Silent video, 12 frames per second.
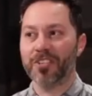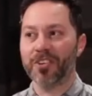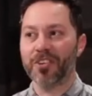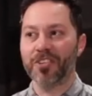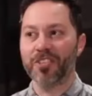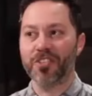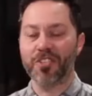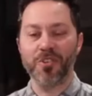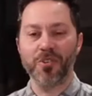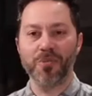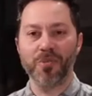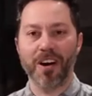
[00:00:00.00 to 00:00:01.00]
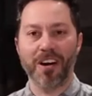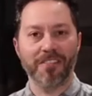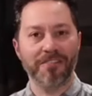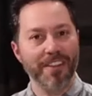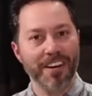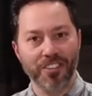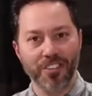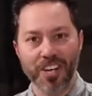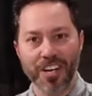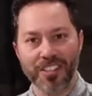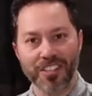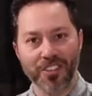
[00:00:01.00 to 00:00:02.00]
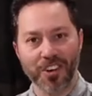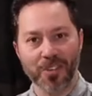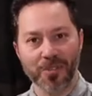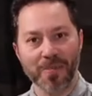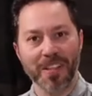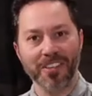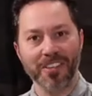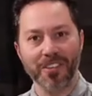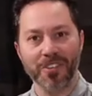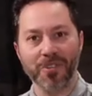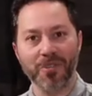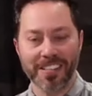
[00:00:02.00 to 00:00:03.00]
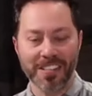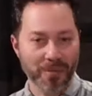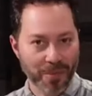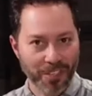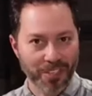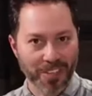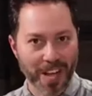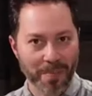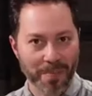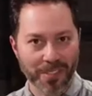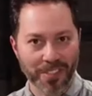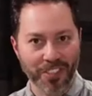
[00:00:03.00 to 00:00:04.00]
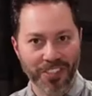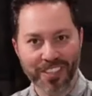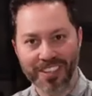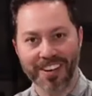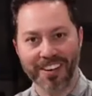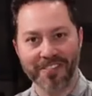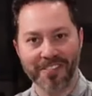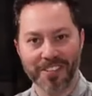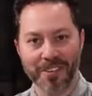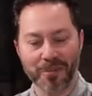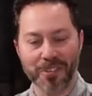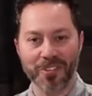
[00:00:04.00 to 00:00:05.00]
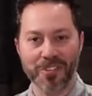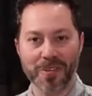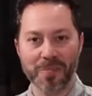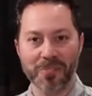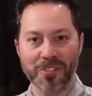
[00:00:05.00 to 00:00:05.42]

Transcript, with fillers: turned to our friend Jason Charles Miller, who did the original composition of the original theme